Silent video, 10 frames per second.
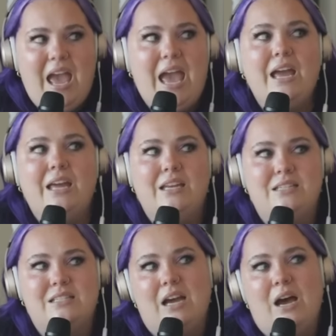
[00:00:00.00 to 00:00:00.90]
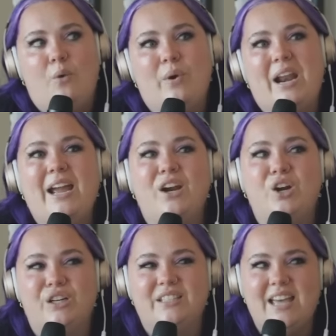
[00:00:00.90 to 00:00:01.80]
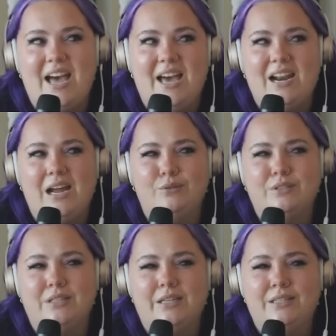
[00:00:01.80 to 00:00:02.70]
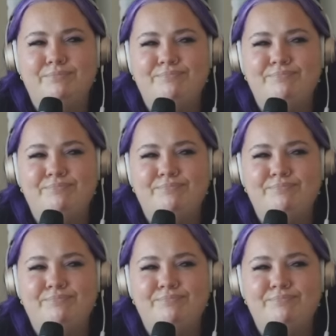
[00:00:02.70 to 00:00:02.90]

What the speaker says: And when I heard that, I was like,